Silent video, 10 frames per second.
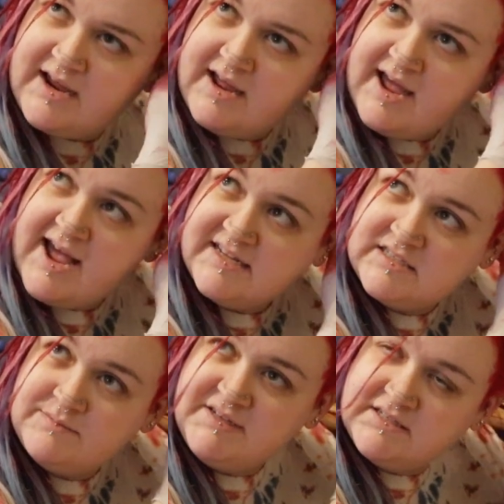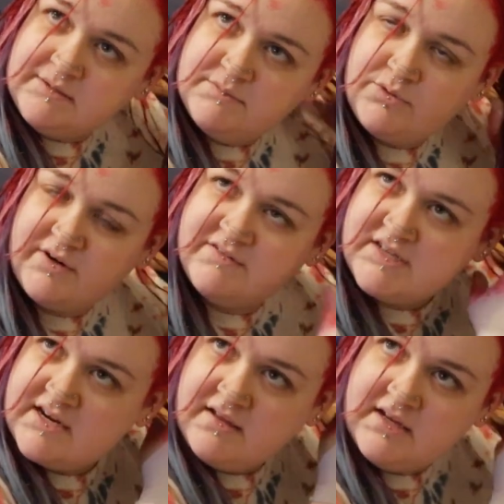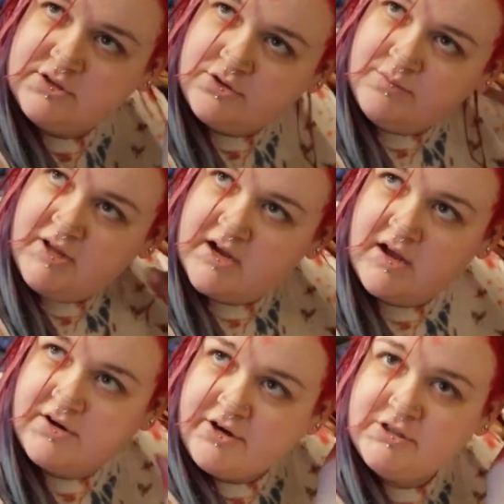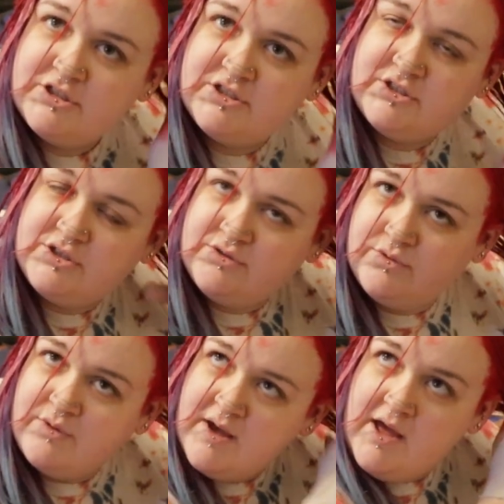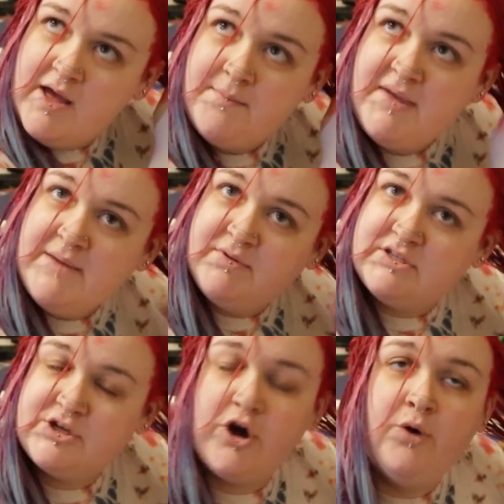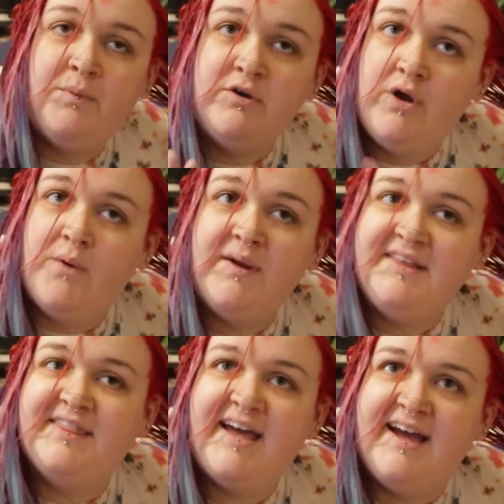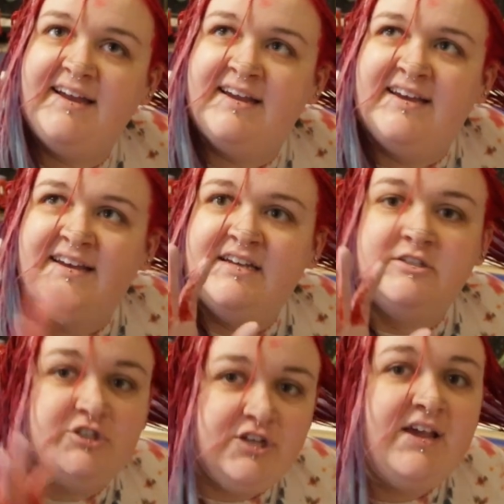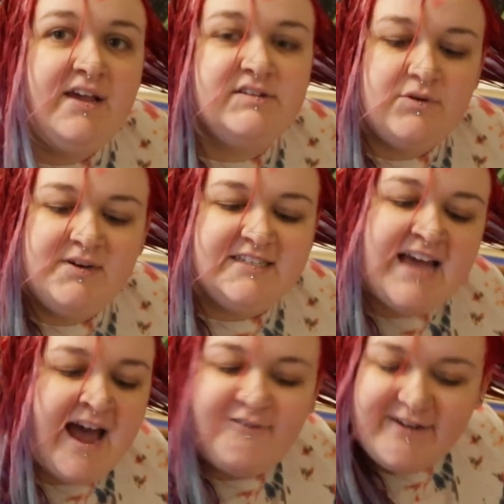has to be some sort of psychological block on her just to be able to cope knowing that she is always at